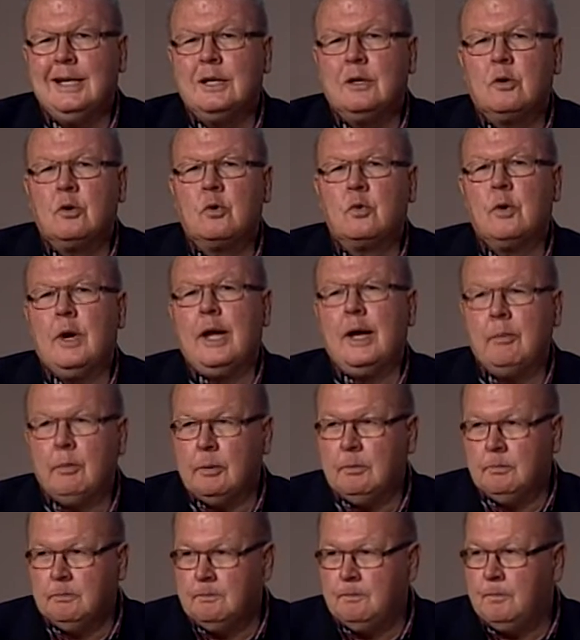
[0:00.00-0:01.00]
grab
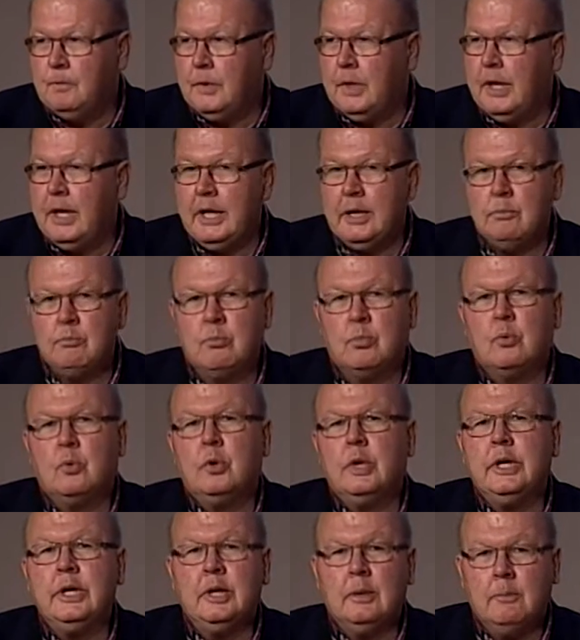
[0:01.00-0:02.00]
them and
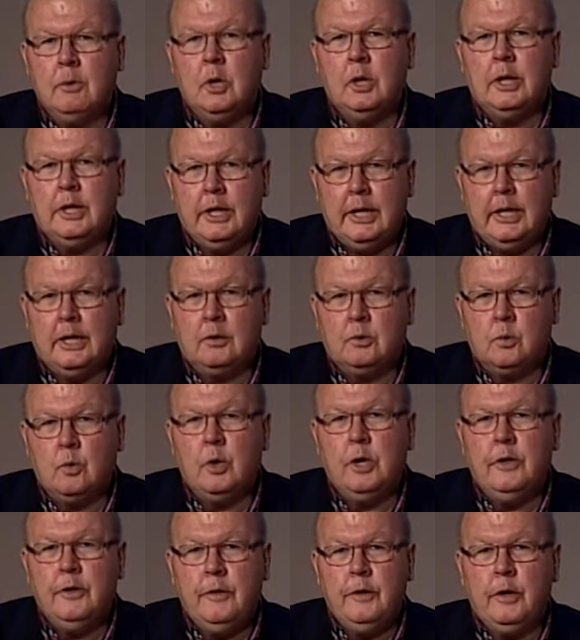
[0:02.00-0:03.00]
bring them on out
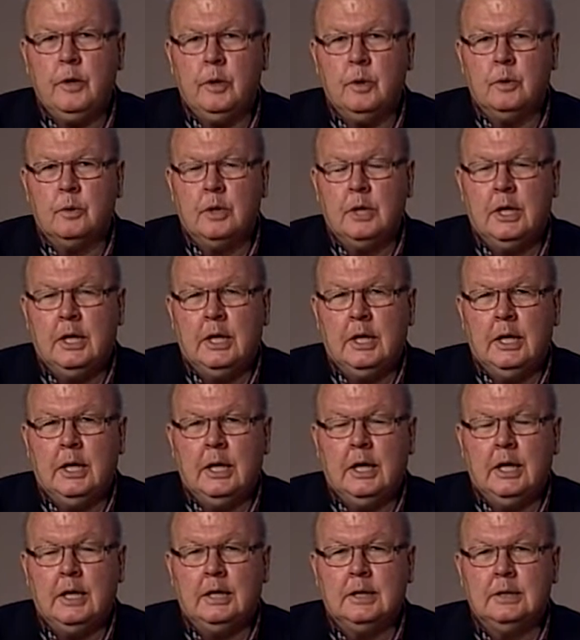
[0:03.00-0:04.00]
with you.
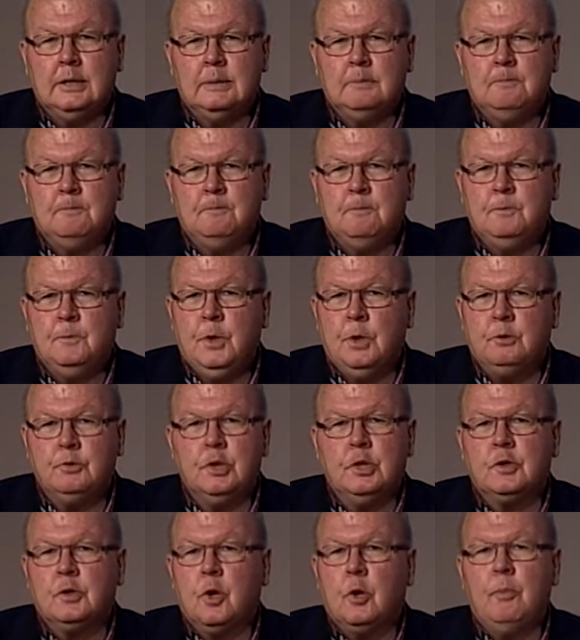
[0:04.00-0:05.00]
Uh, don't
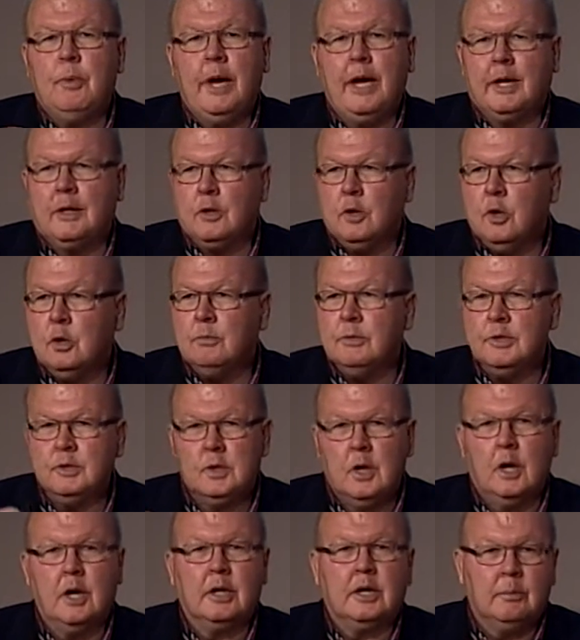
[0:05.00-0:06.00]
just go back home and
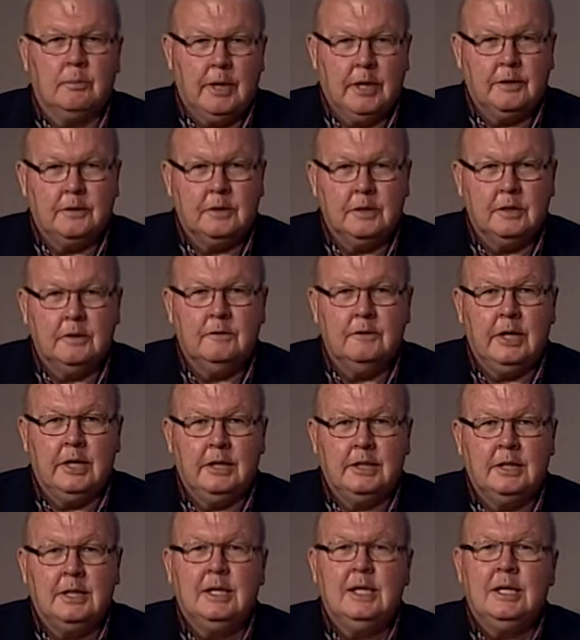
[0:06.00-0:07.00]
talk about the
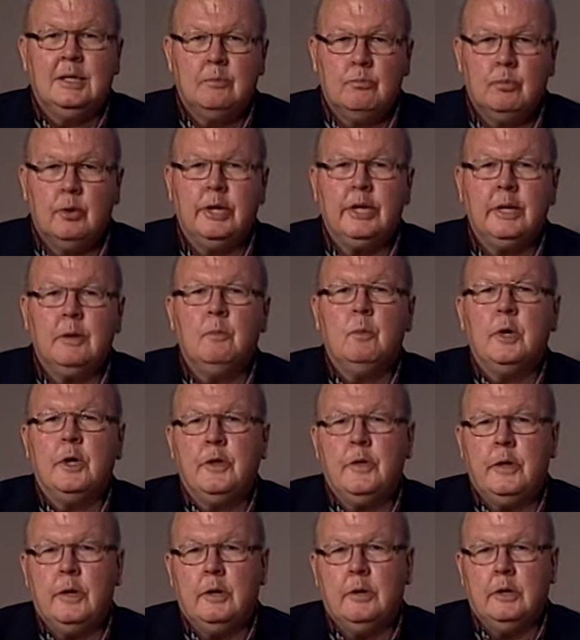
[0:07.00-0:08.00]
event bring them
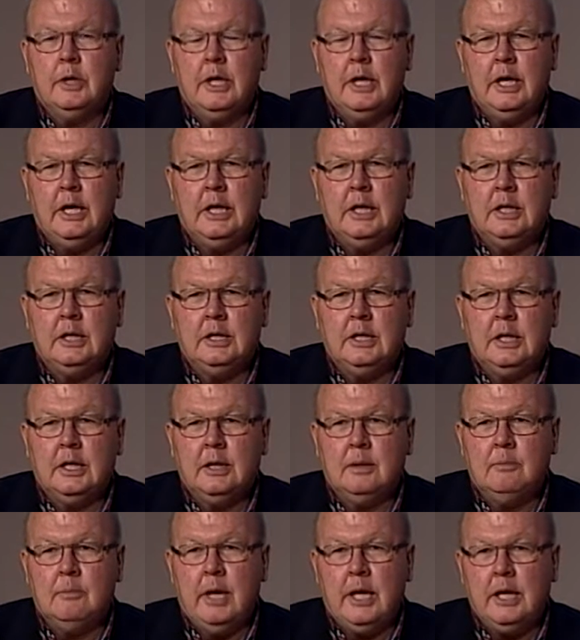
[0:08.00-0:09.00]
with you and
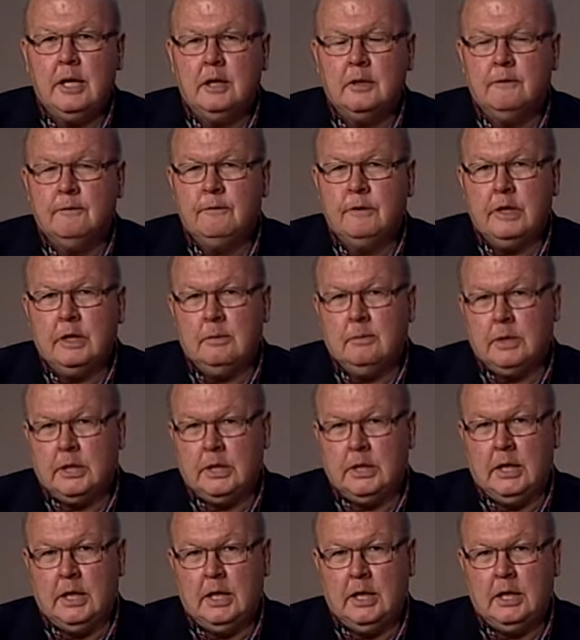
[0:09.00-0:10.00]
uh, make it a
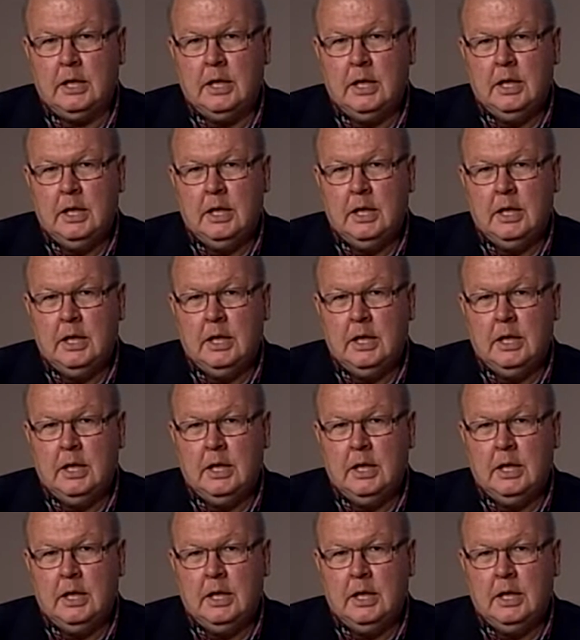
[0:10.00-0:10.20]
family day.